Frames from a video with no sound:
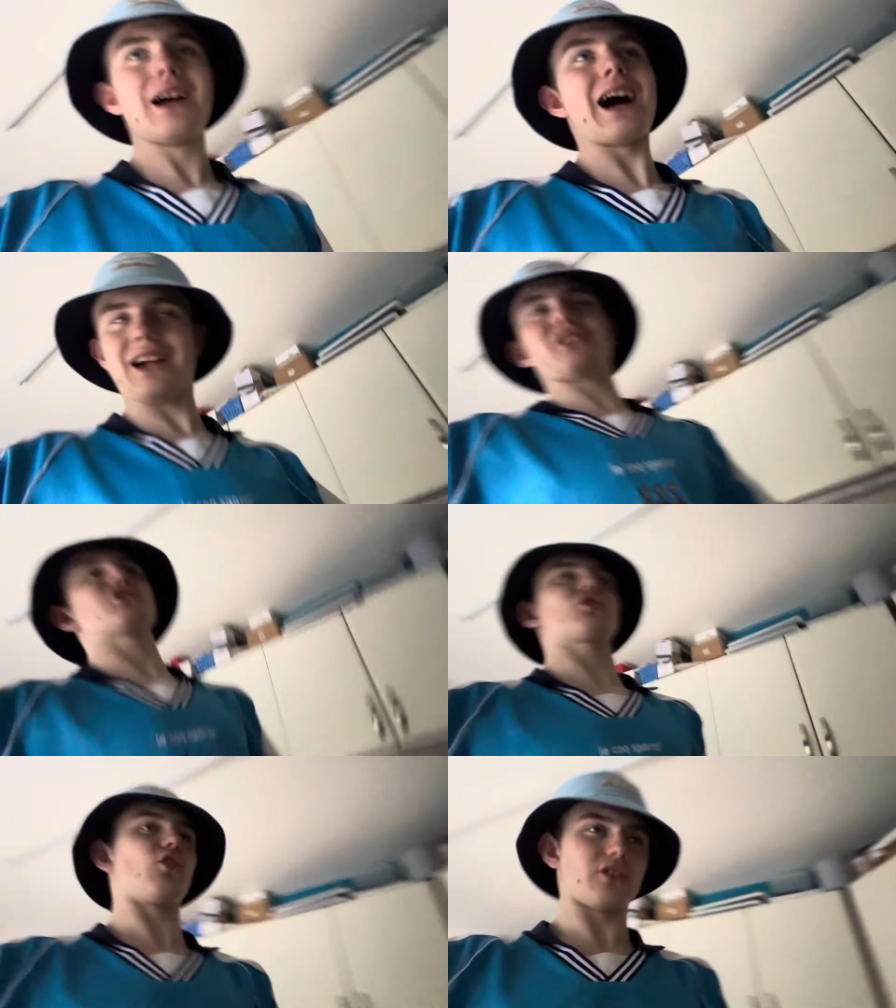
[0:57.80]
had to
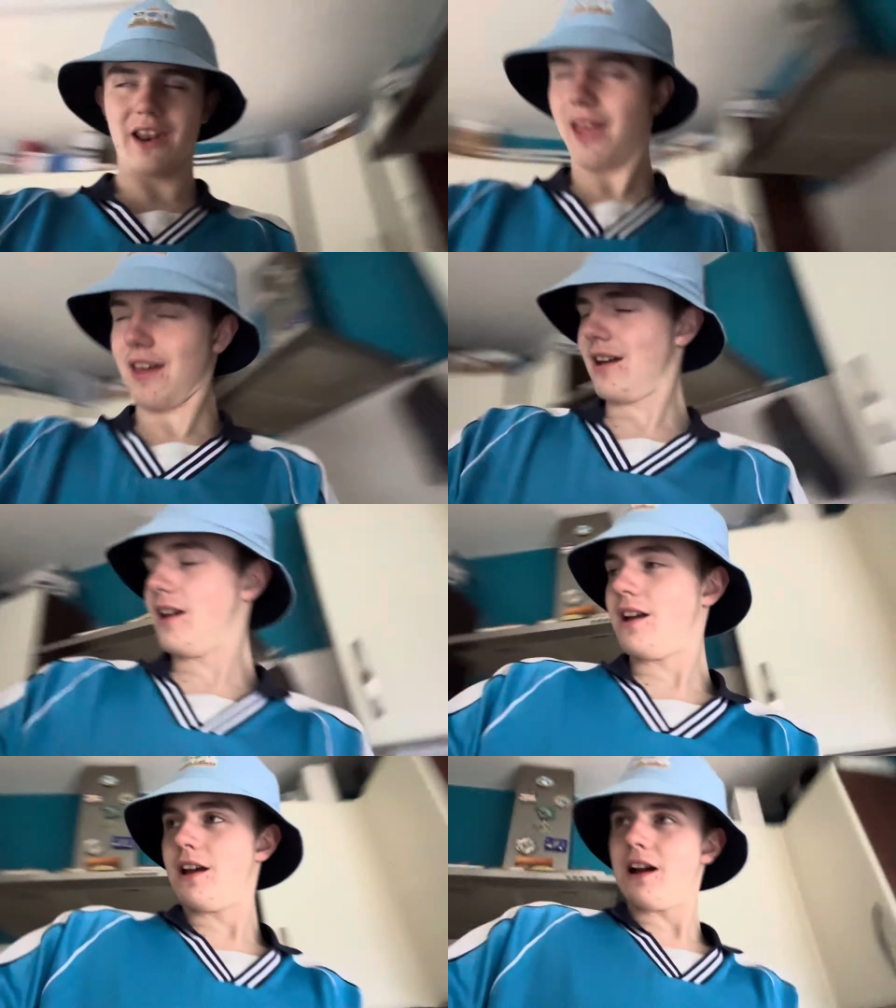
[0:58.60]
score, didn't he?
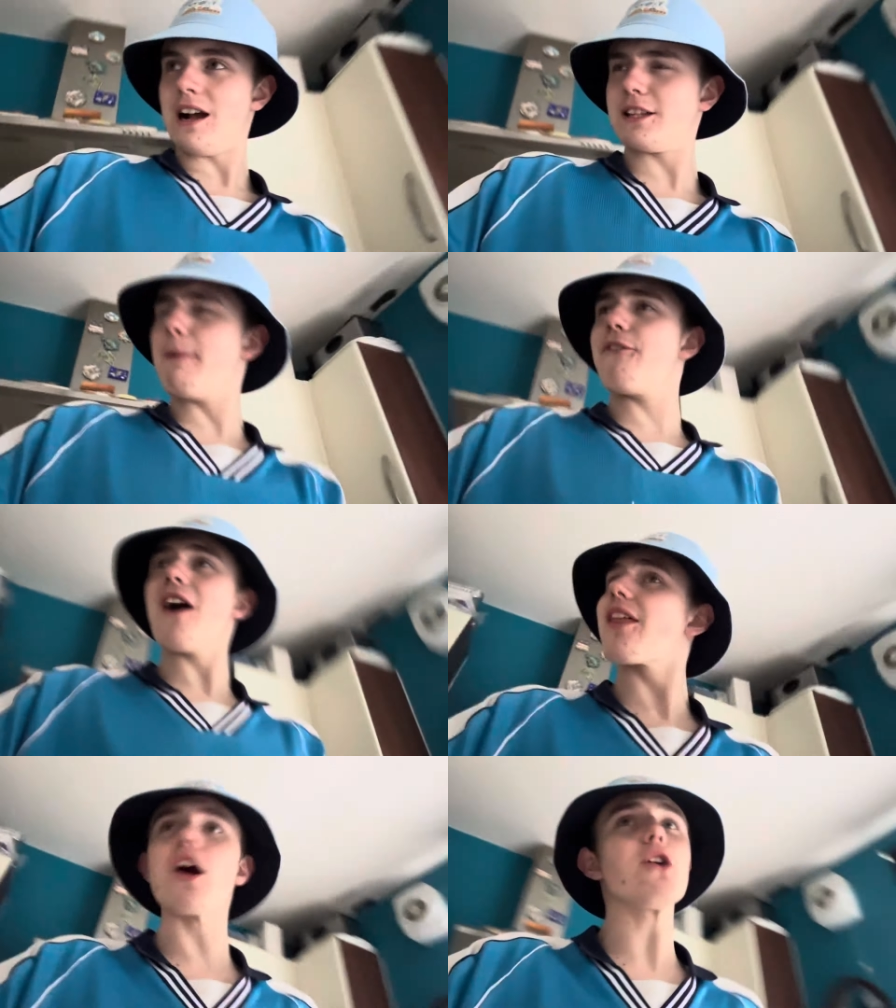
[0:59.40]
And to be
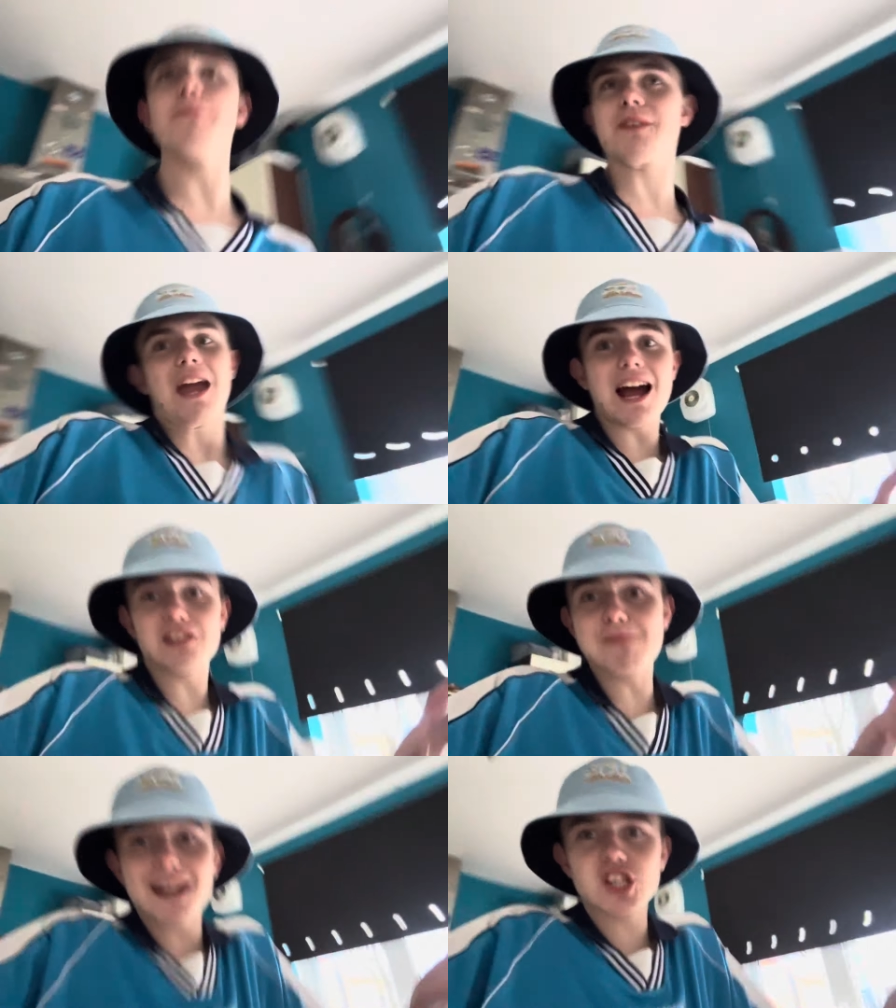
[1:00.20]
fair though, he
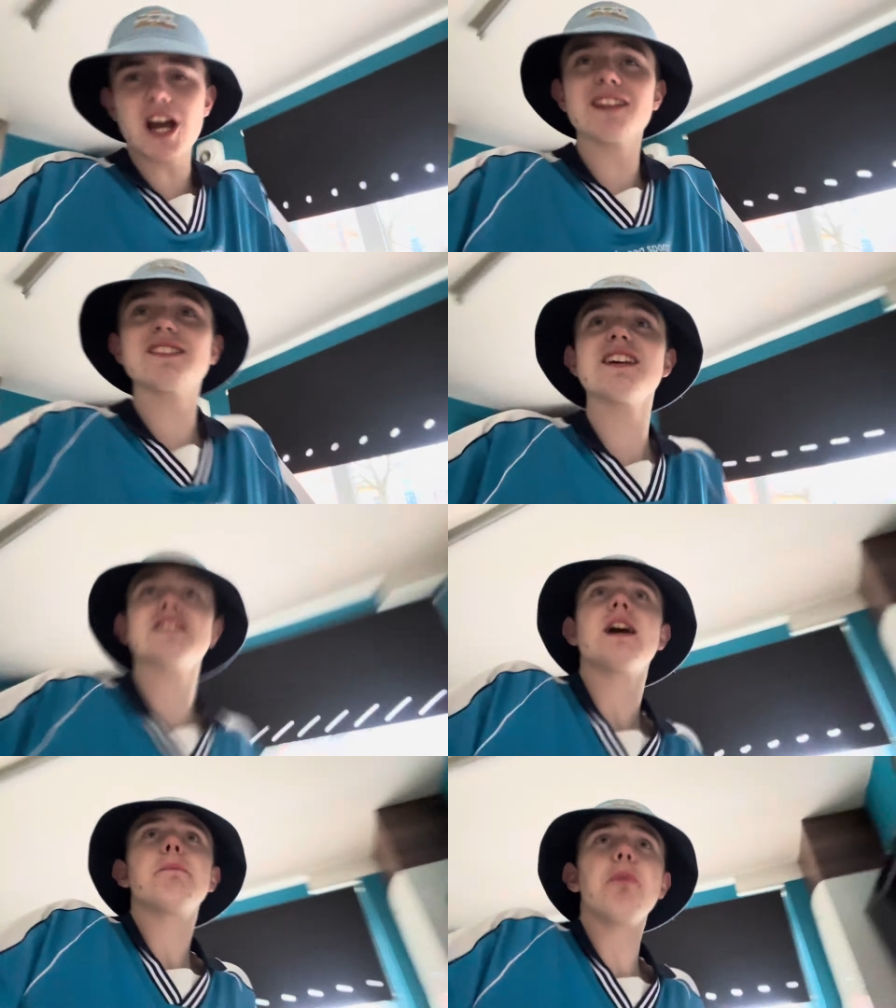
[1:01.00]
had many chances,
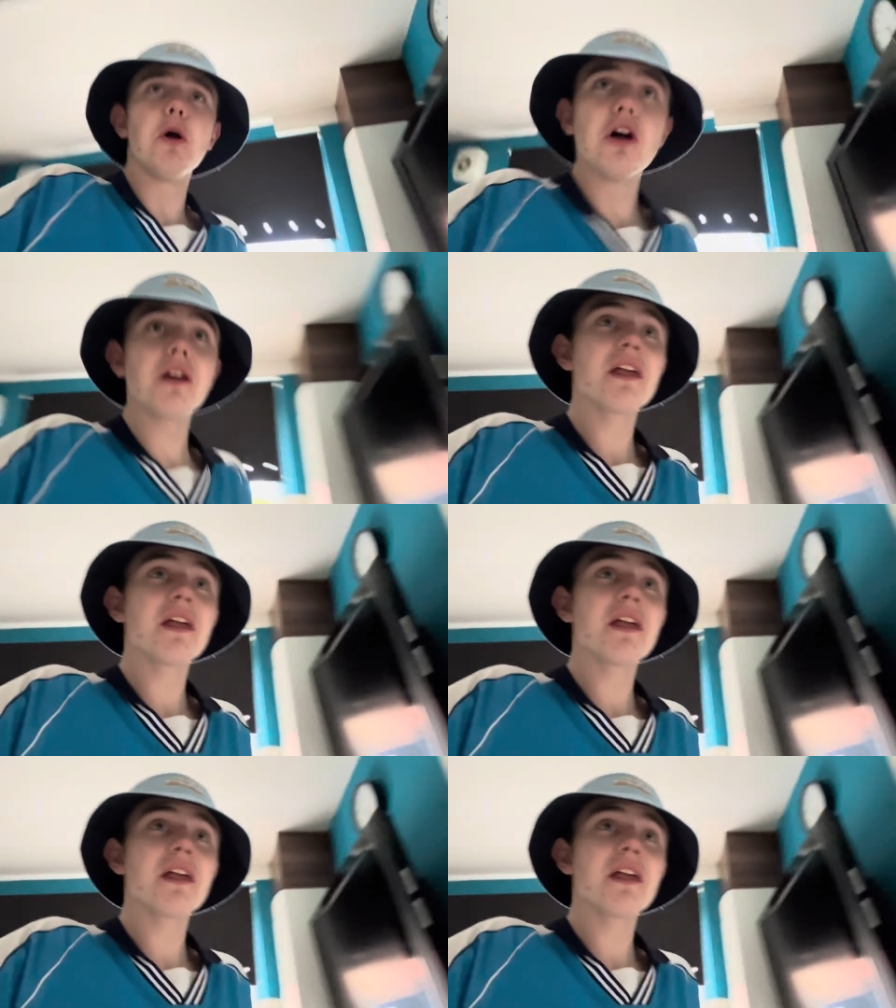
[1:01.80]
but